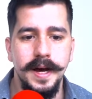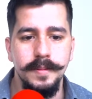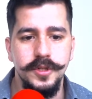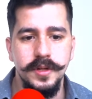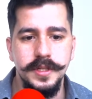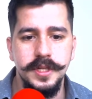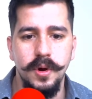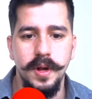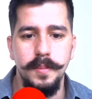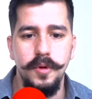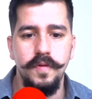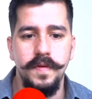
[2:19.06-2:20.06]
So let's go ahead
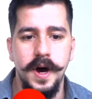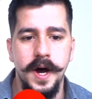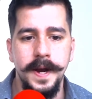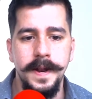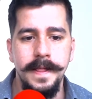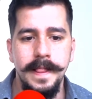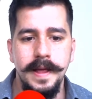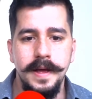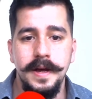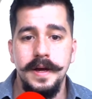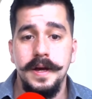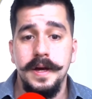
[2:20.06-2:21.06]
and move on.
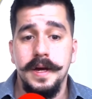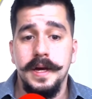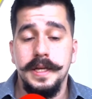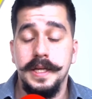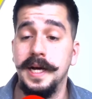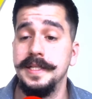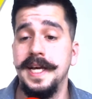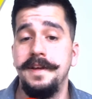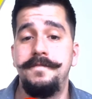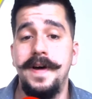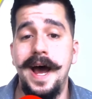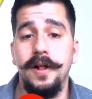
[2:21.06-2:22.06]
Dante
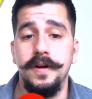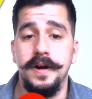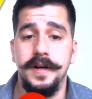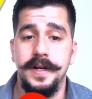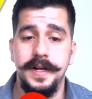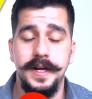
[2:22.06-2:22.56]
Fowler.